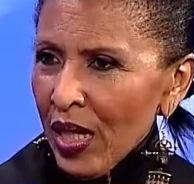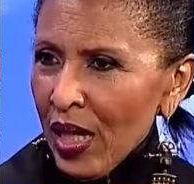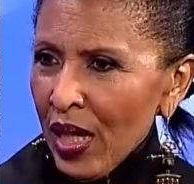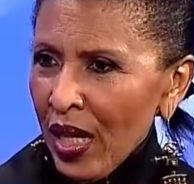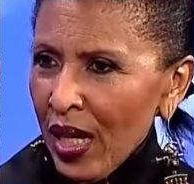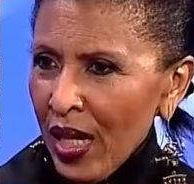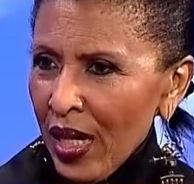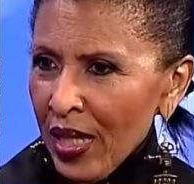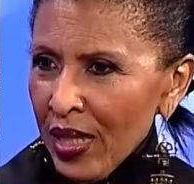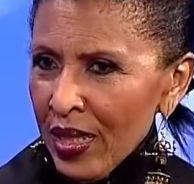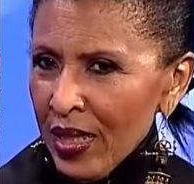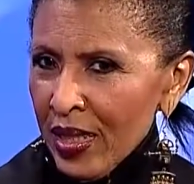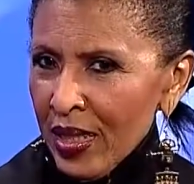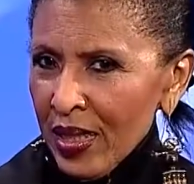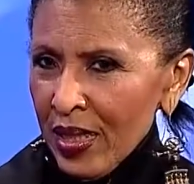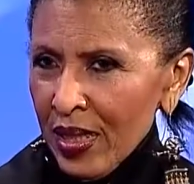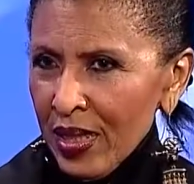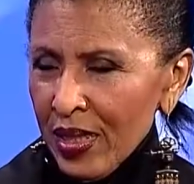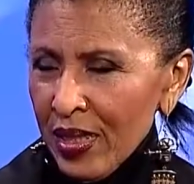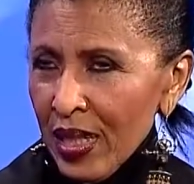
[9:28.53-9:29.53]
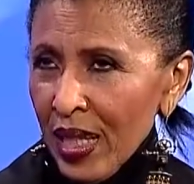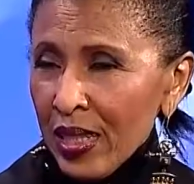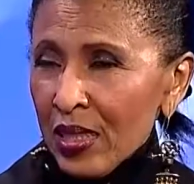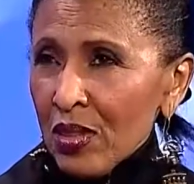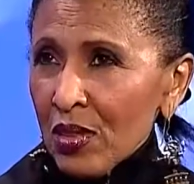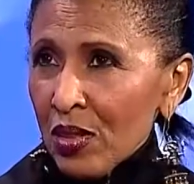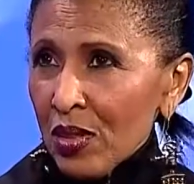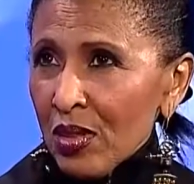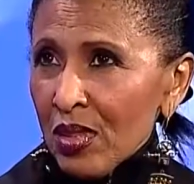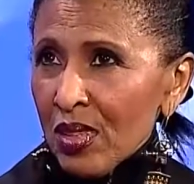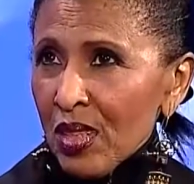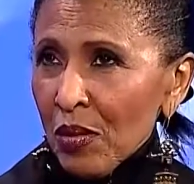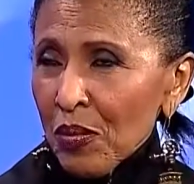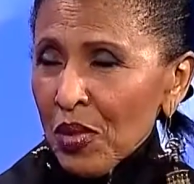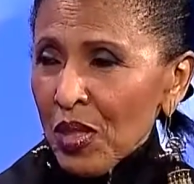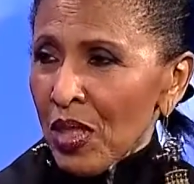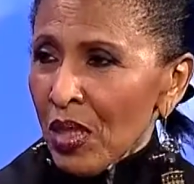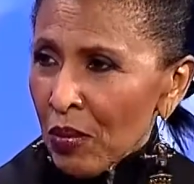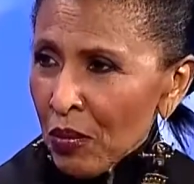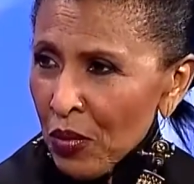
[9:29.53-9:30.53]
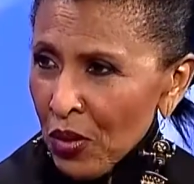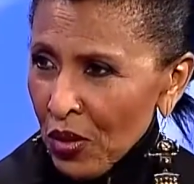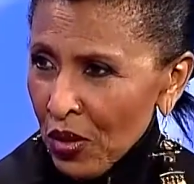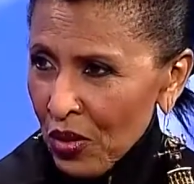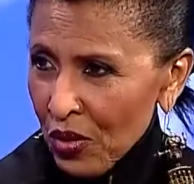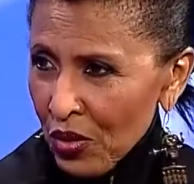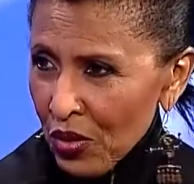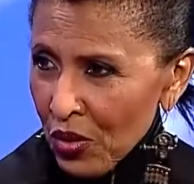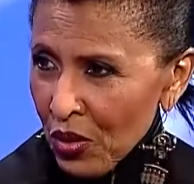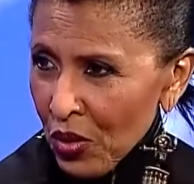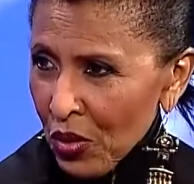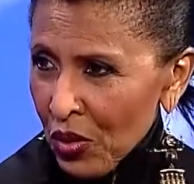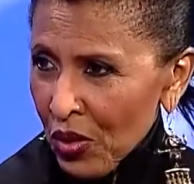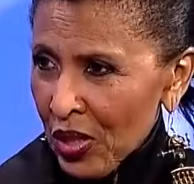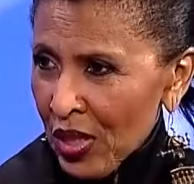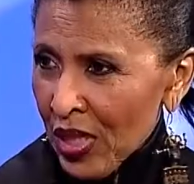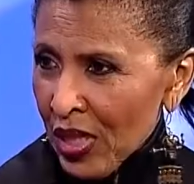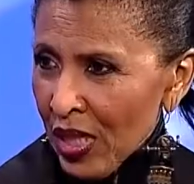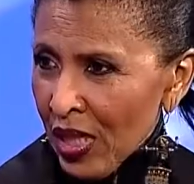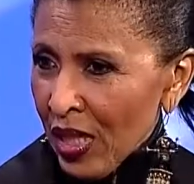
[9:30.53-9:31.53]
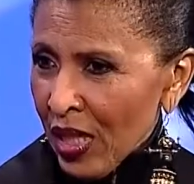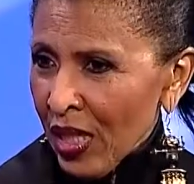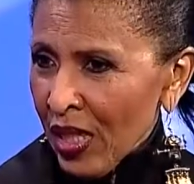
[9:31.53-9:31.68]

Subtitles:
And next September, during